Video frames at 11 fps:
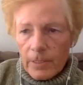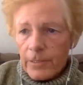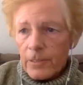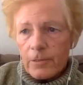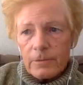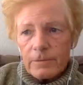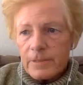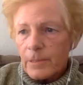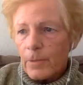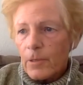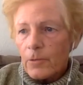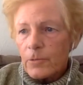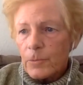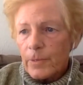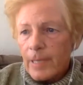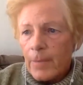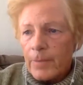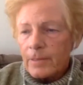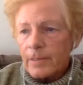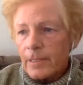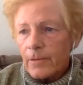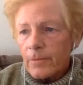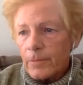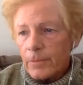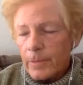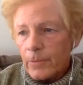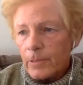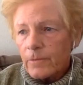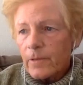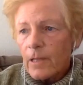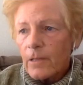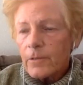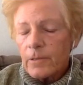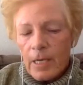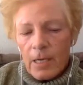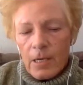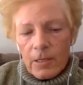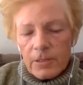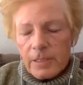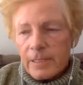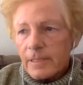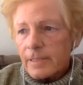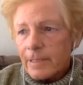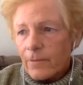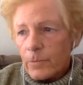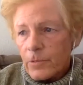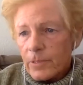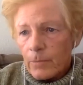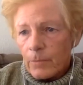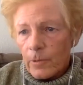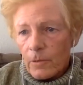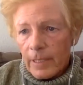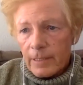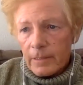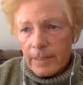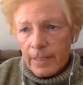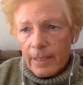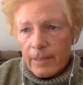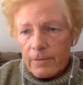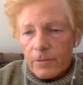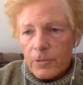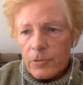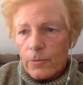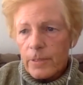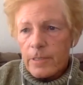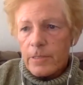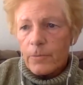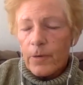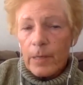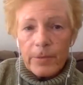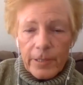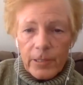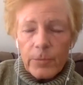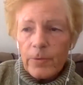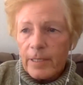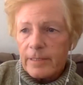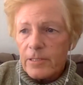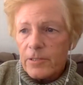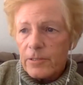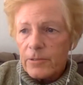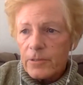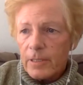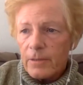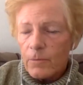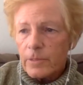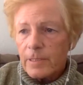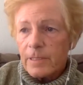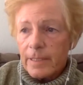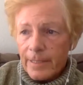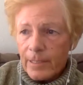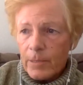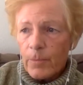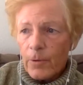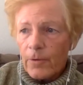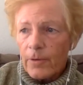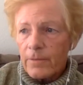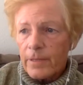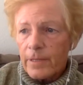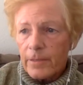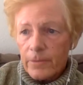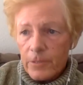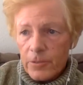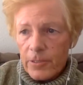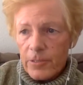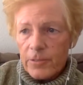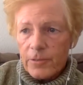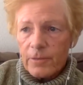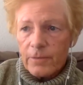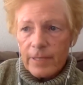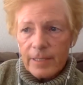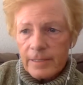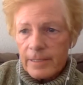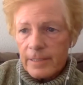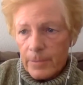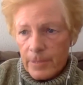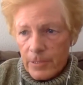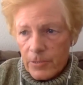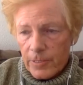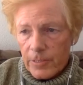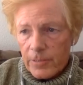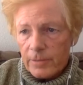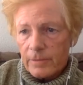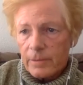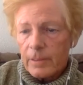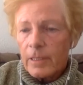you know, zip codes predominantly people of color are 67% more likely to have a shortage of primary care practitioners, which is a key component of the infrastructure of vaccine administration.